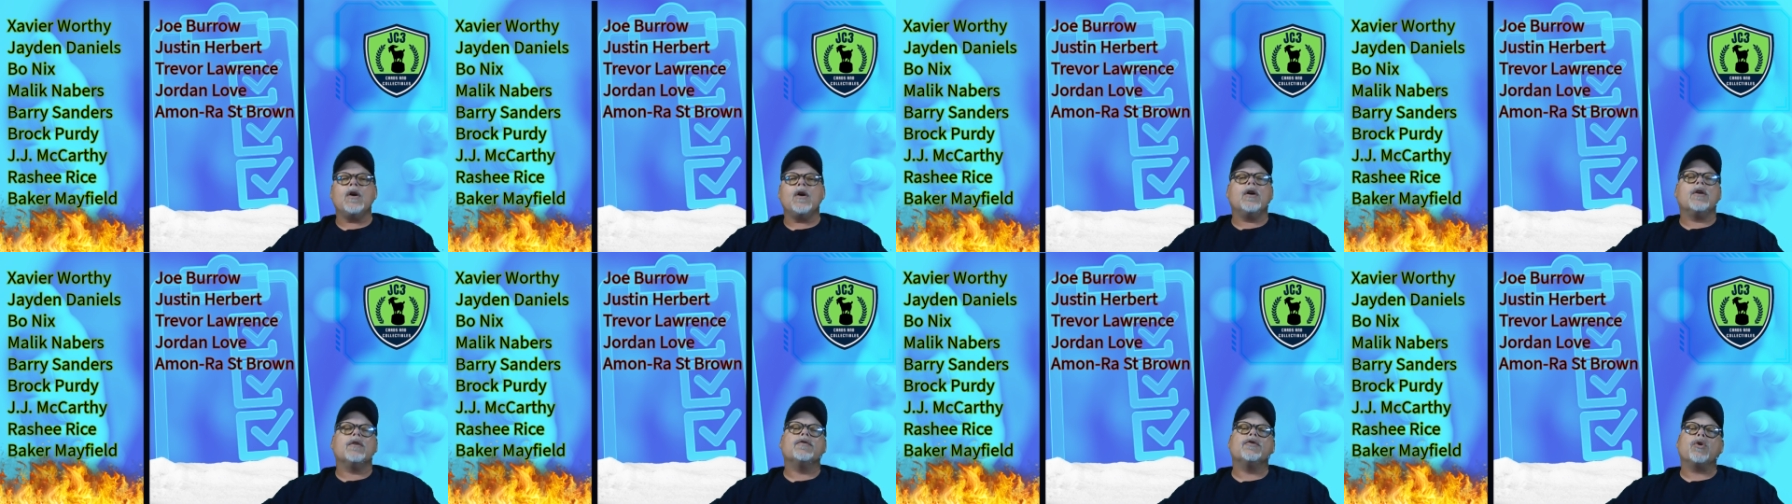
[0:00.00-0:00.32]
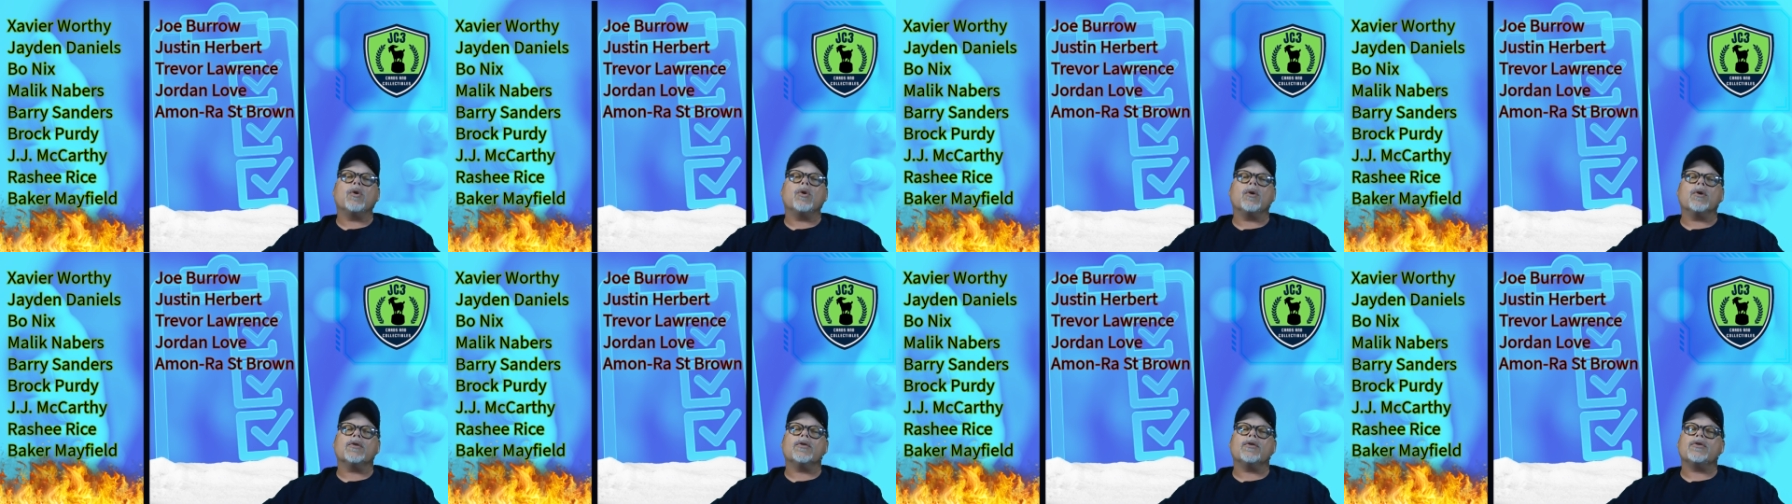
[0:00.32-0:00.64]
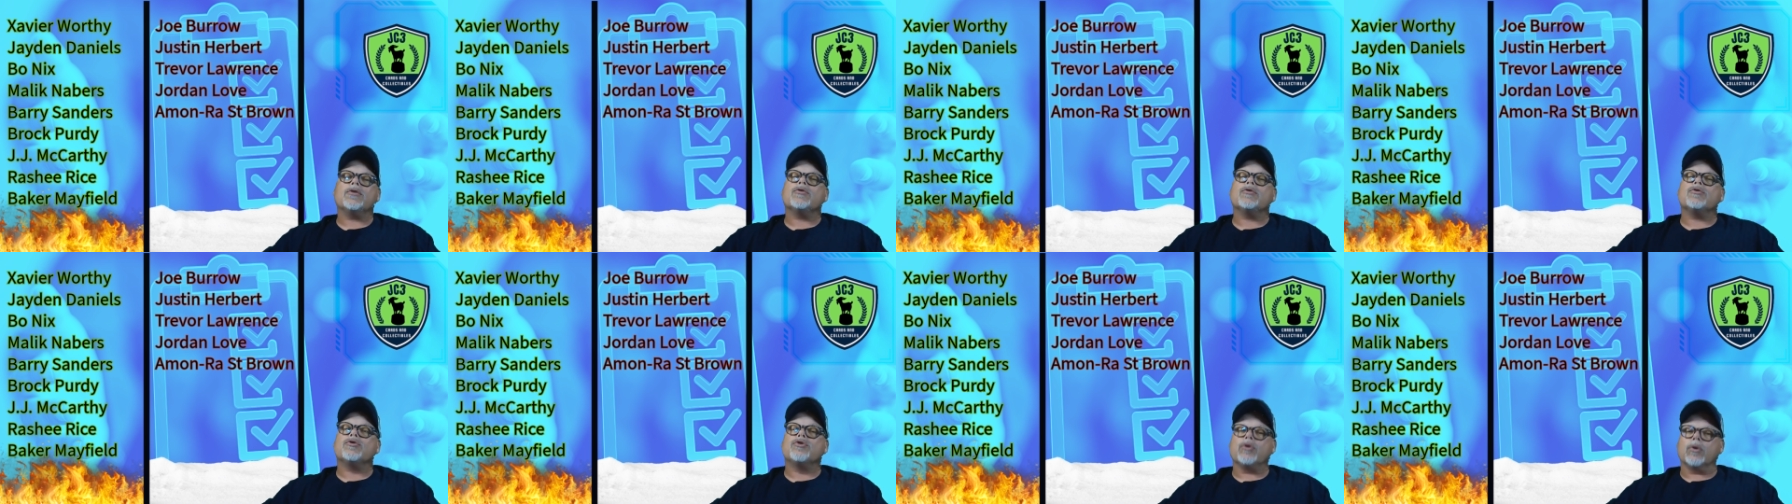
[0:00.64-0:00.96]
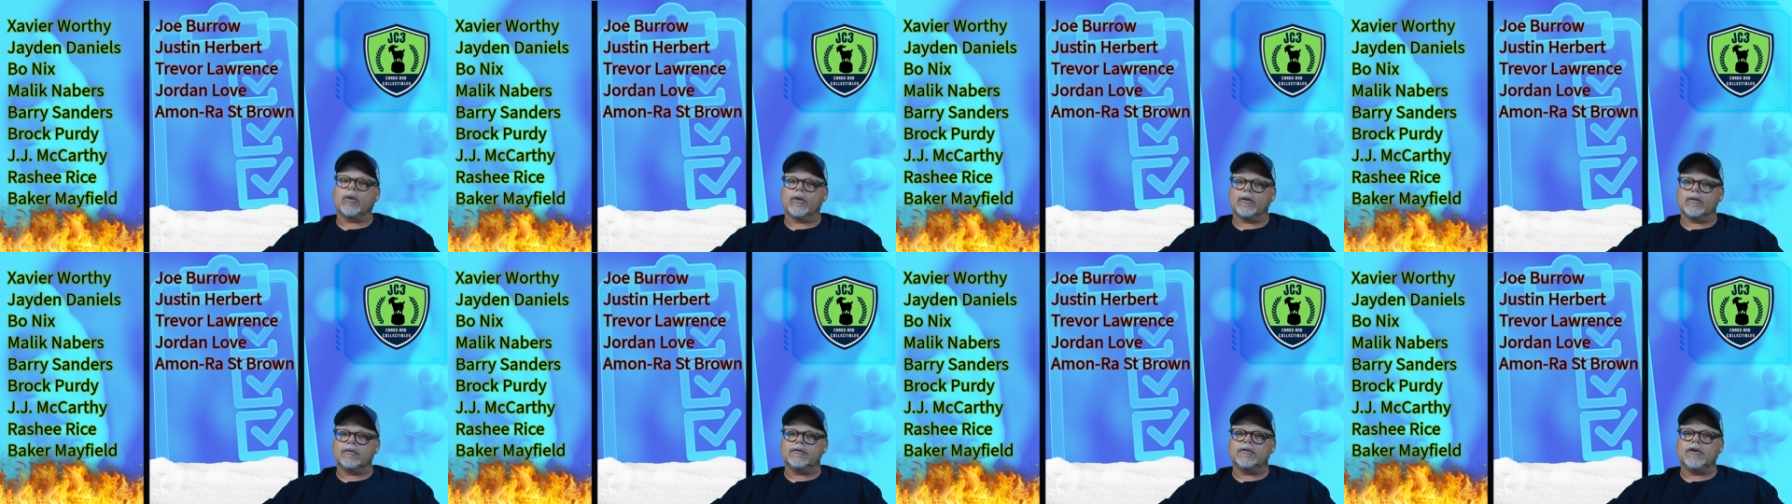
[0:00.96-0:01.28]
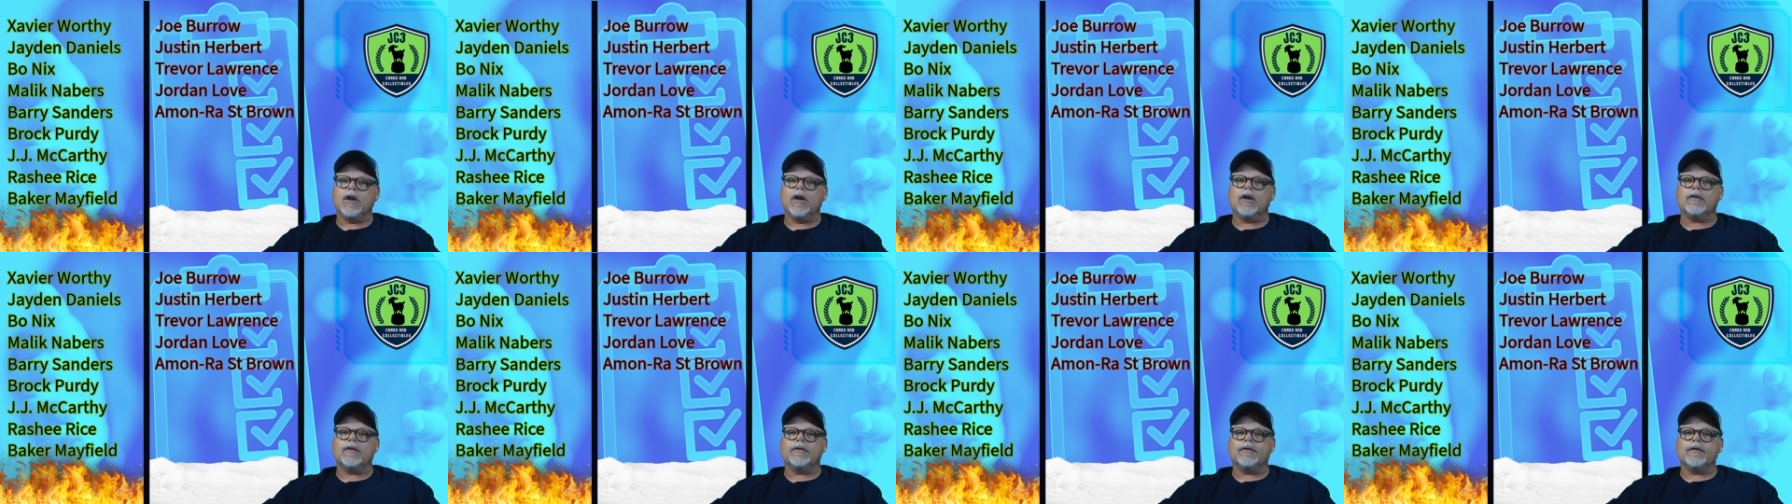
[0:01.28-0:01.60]
Of course, Jordan
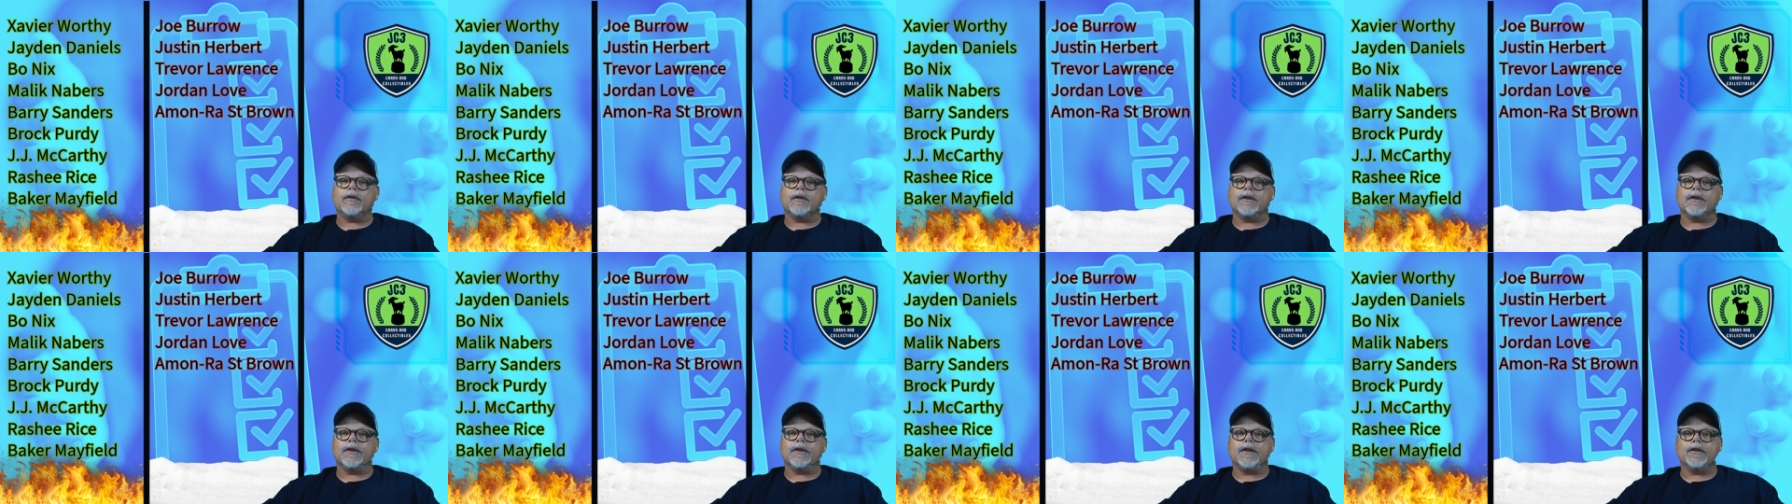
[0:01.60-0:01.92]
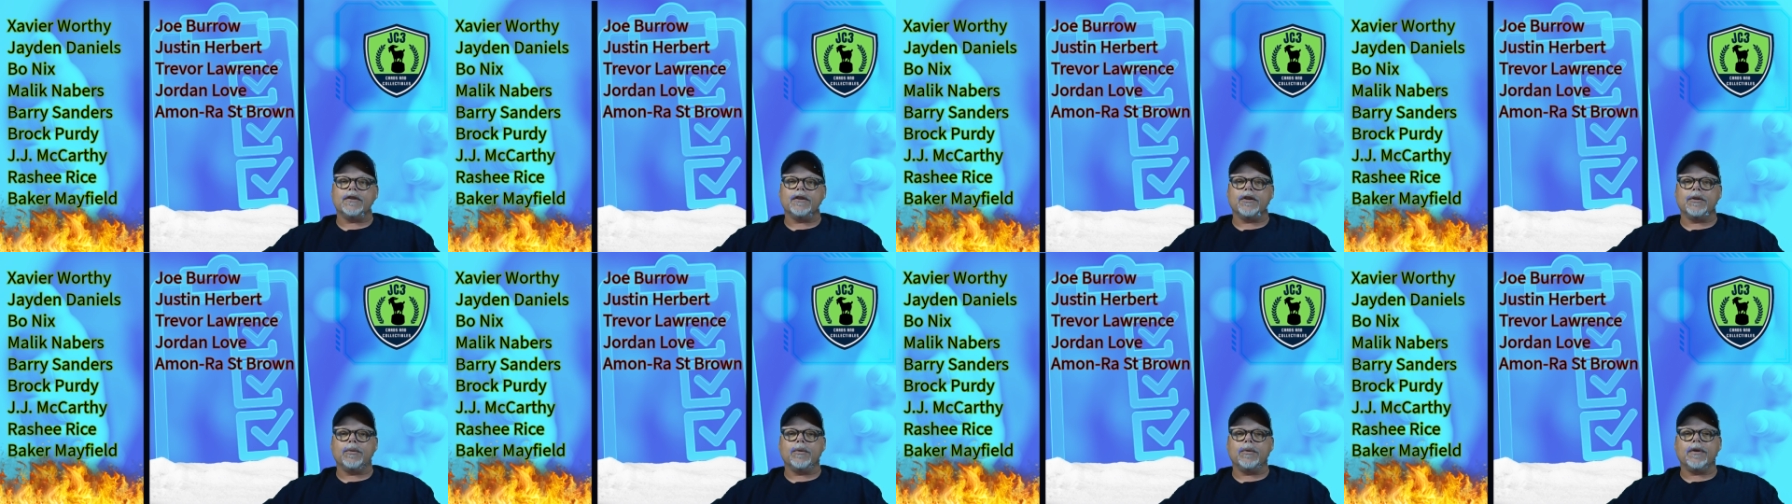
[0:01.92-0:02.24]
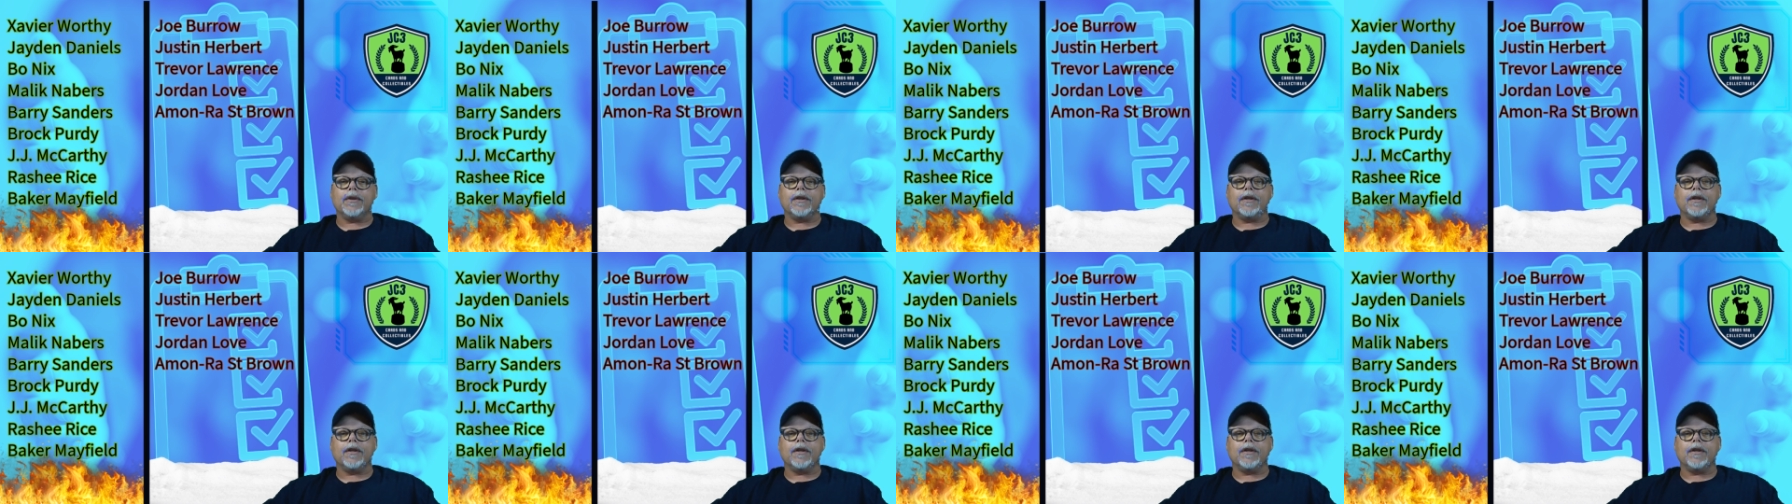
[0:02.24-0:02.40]
Love, dealing with